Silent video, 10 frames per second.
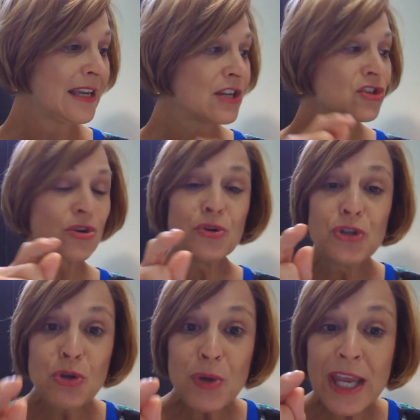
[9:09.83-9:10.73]
so
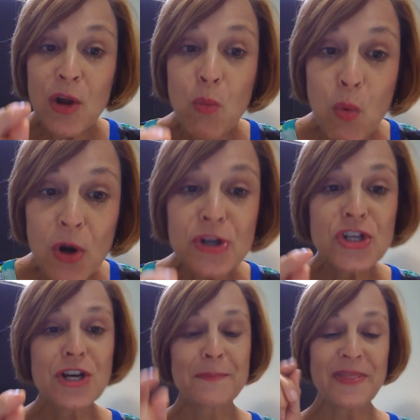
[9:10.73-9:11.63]
you can
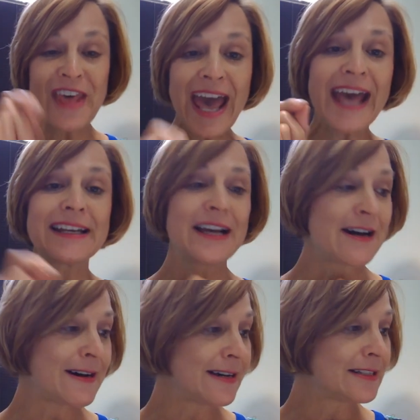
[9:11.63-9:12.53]
worship that
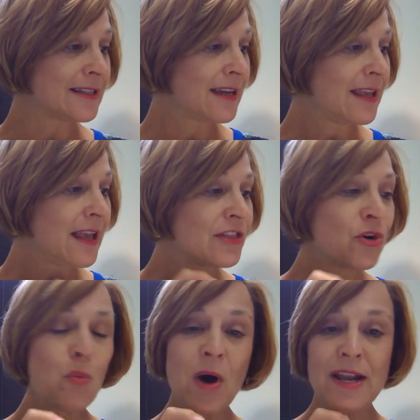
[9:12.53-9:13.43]
God, the
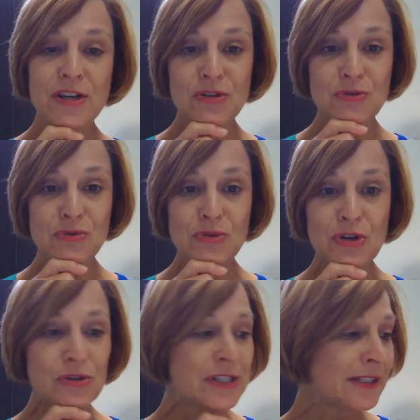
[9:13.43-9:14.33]
one who
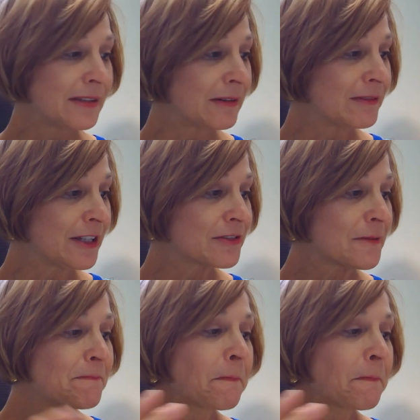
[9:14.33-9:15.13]
you're dealing with.